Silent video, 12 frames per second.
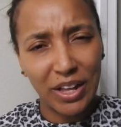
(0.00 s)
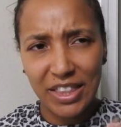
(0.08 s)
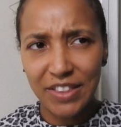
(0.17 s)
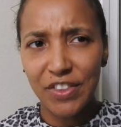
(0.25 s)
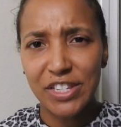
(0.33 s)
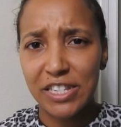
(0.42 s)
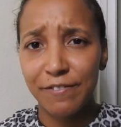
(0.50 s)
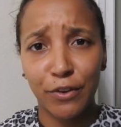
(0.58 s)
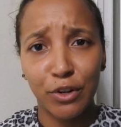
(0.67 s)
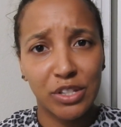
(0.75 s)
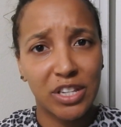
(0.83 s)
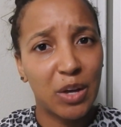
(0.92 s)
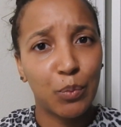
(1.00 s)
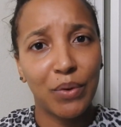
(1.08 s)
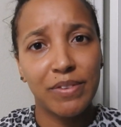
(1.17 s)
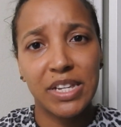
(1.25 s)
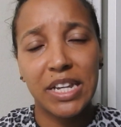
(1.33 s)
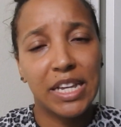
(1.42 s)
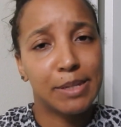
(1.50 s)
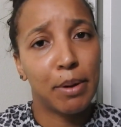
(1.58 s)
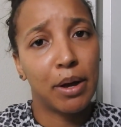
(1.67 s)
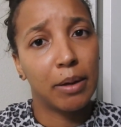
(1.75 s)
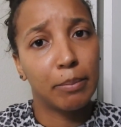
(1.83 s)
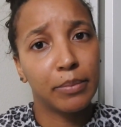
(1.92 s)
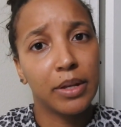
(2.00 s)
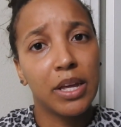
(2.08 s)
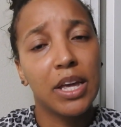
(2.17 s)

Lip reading: I think this is the first time we've seen his mom.